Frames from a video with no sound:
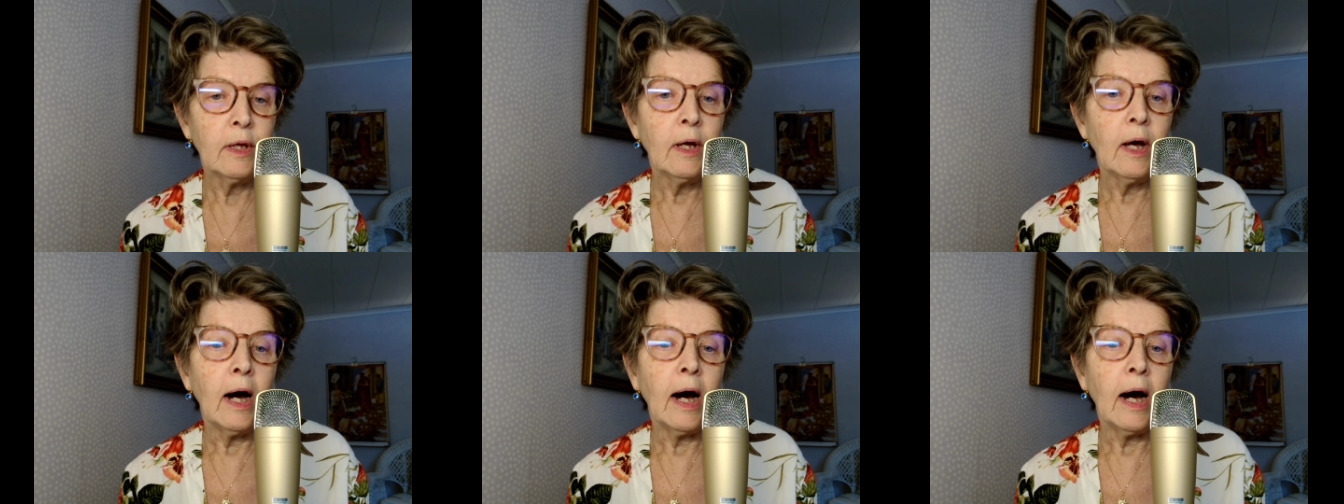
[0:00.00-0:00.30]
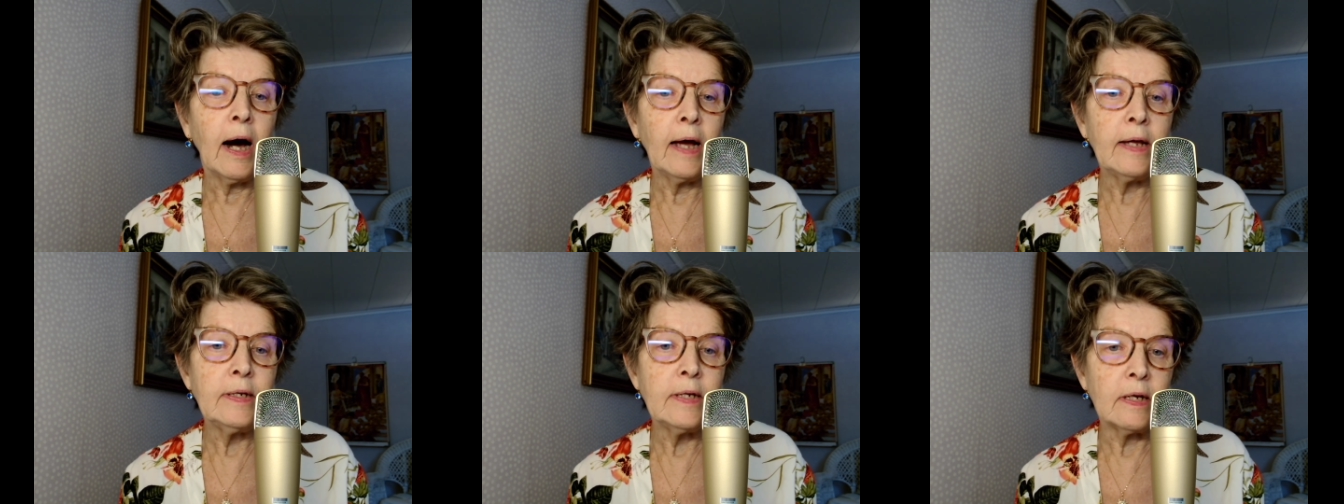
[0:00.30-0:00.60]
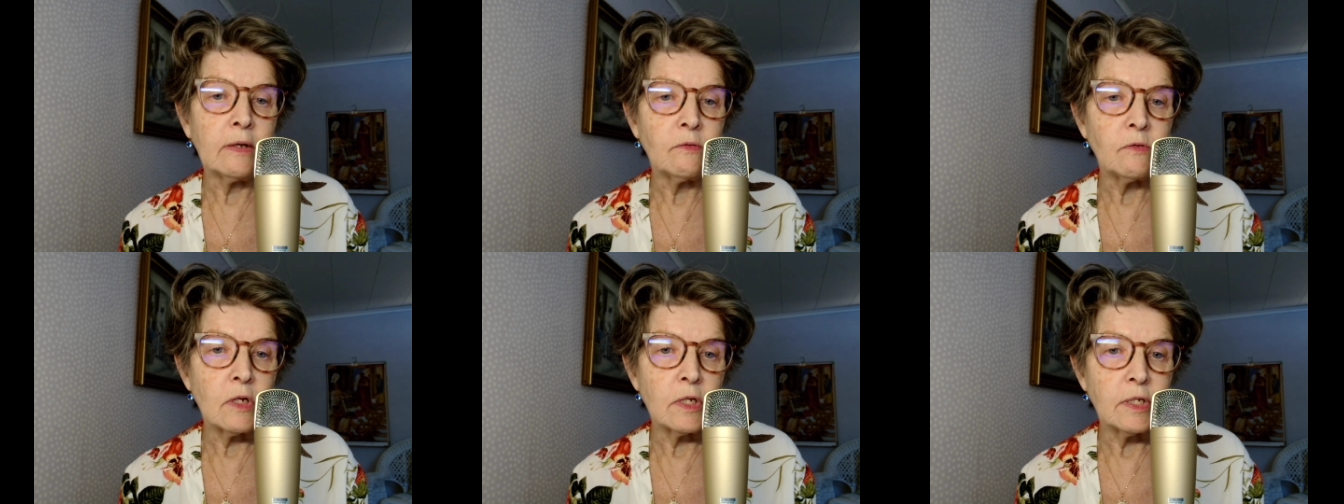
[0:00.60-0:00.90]

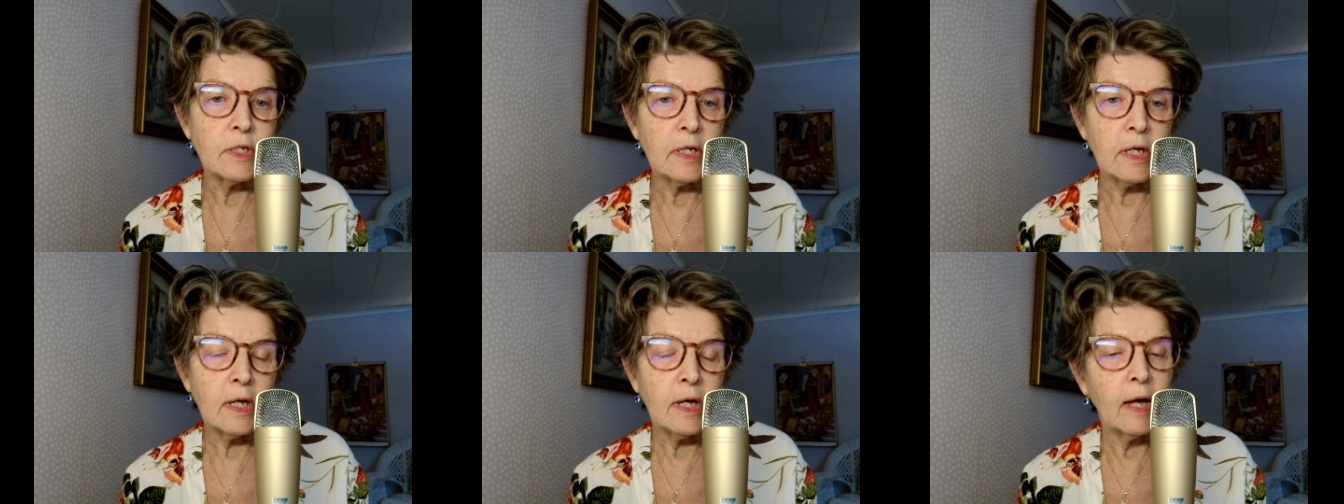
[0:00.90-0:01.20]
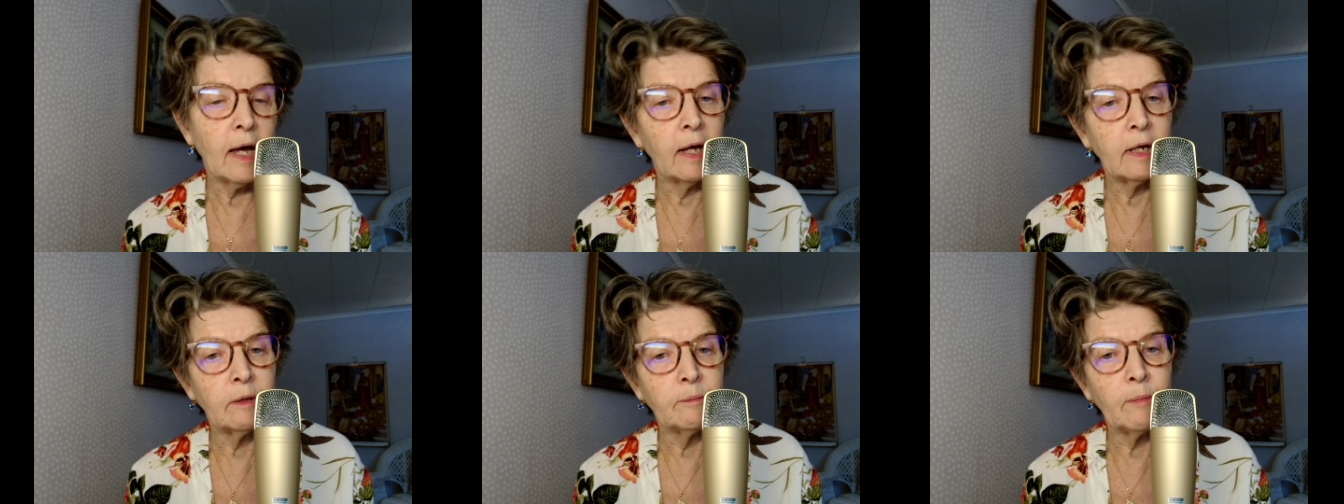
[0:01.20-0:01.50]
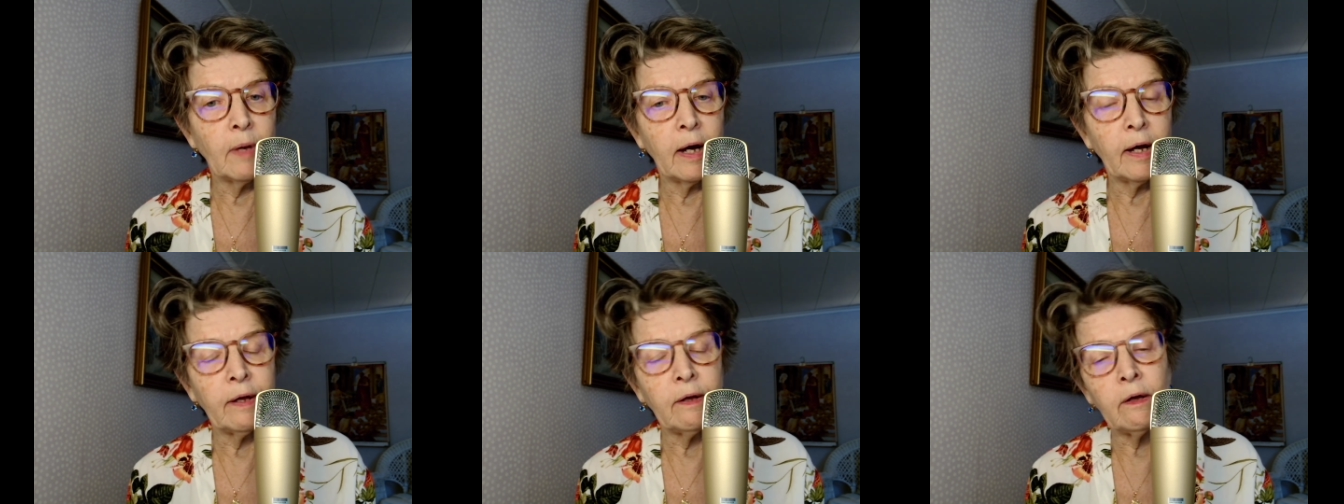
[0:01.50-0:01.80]
identity and
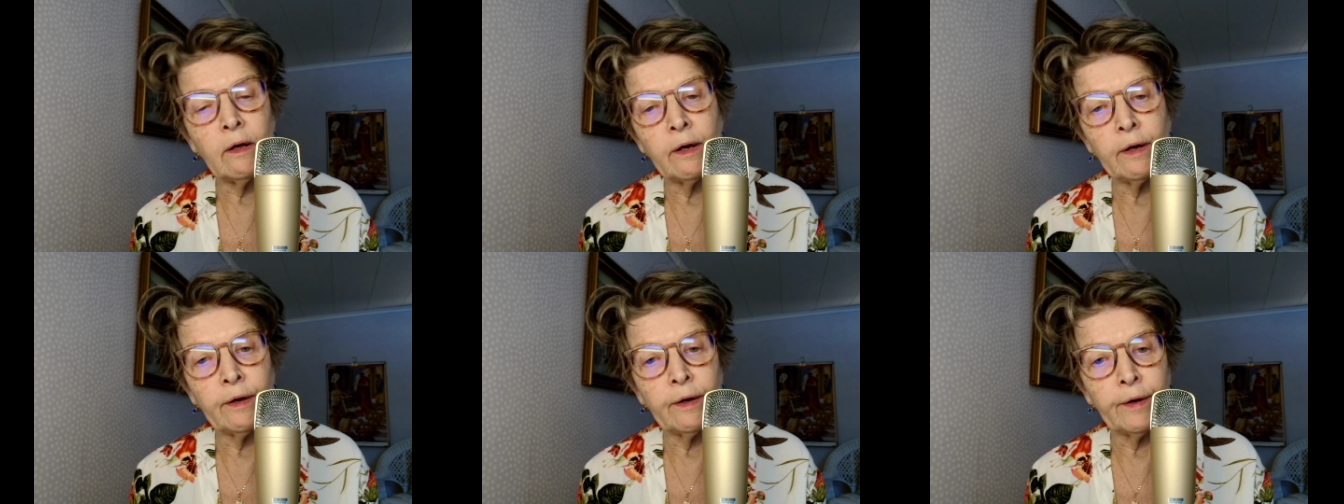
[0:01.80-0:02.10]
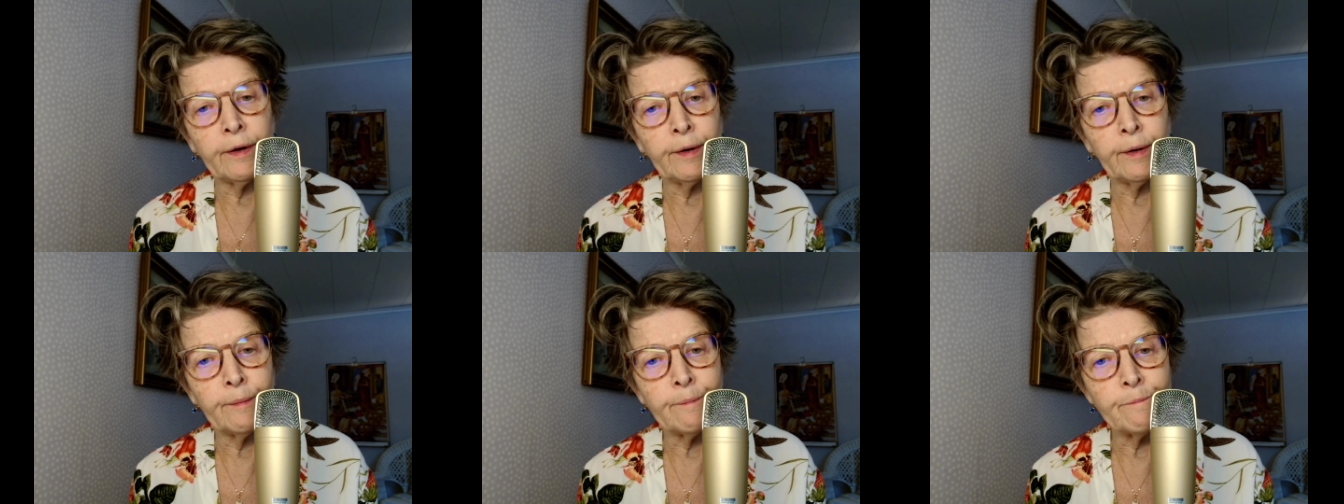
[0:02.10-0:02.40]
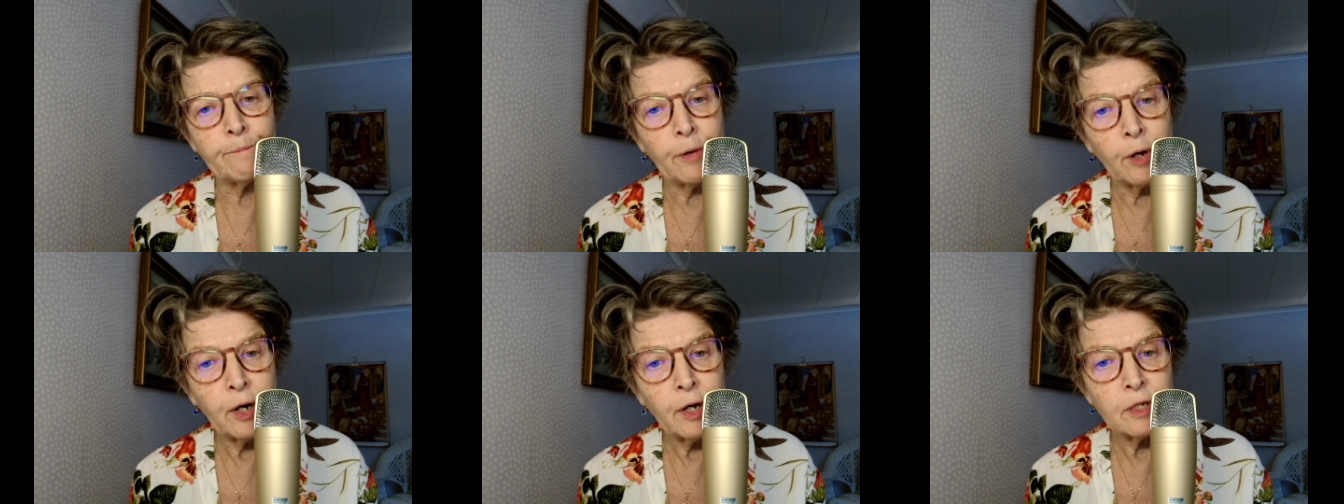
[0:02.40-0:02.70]
my
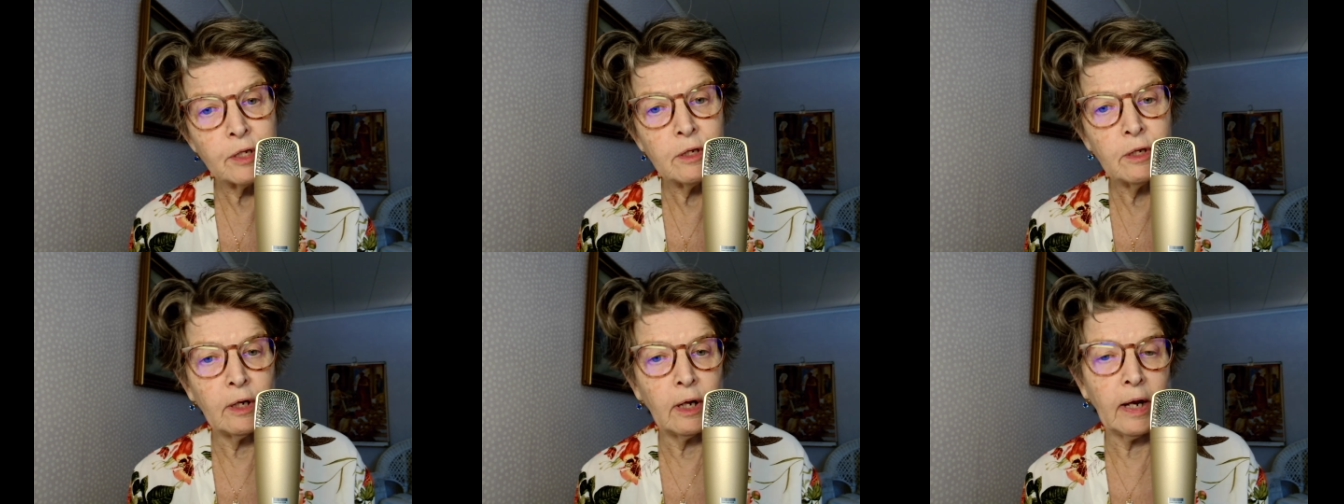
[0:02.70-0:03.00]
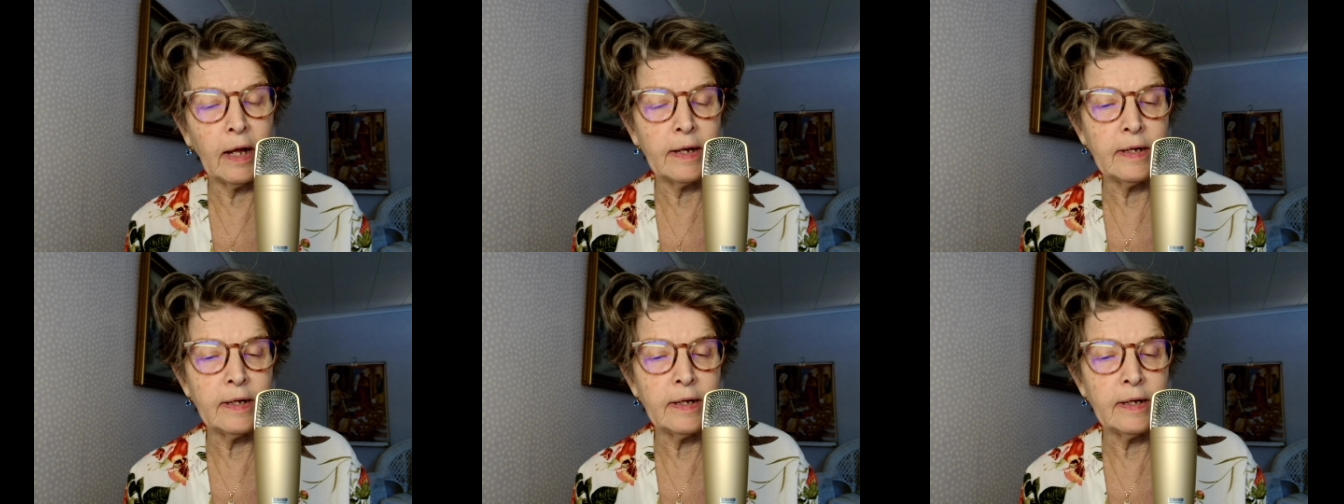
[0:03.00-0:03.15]
personal